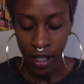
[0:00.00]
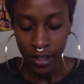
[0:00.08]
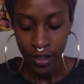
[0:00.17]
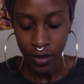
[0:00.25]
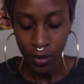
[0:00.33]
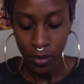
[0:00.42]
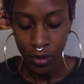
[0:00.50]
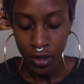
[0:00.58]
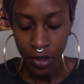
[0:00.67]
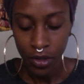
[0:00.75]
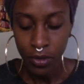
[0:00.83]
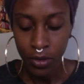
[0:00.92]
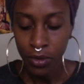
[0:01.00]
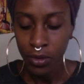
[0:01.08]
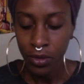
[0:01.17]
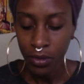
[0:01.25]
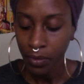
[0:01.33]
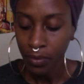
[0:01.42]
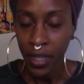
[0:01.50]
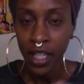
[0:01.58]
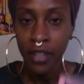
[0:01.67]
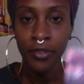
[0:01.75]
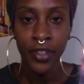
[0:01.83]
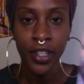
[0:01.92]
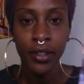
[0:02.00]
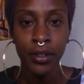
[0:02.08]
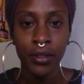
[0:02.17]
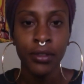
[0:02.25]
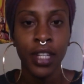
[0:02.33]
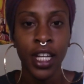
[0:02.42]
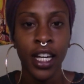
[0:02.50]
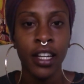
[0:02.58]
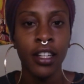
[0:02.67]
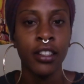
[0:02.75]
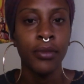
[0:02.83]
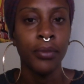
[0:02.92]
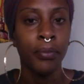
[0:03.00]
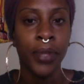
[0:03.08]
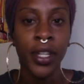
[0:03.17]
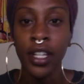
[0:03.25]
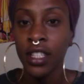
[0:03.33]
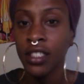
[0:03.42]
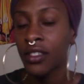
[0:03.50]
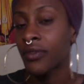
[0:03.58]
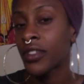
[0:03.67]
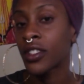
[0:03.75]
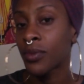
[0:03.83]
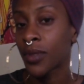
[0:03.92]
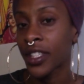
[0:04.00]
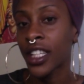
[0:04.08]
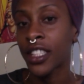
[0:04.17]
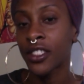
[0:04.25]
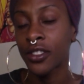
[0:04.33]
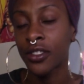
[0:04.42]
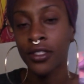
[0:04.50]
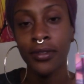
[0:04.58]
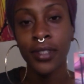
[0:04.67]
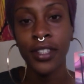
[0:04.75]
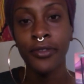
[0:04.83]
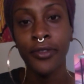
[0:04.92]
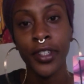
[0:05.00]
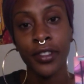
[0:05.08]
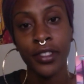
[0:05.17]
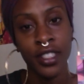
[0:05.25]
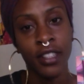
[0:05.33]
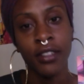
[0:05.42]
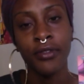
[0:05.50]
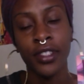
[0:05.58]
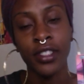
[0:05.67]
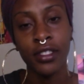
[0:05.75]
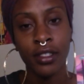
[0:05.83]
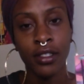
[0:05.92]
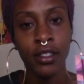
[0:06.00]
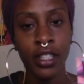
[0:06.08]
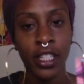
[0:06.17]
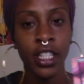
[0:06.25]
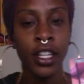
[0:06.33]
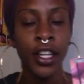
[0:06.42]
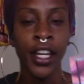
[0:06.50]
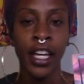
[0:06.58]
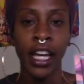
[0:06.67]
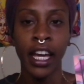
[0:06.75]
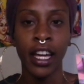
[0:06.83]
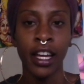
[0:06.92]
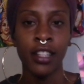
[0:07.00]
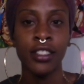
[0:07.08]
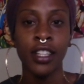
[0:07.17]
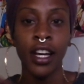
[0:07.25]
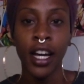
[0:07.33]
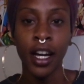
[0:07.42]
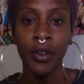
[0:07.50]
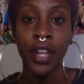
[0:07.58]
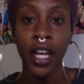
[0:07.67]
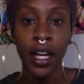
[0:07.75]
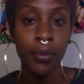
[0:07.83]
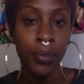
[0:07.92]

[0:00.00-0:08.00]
So you may feel that because of this work that you're doing for yourself internally, and how that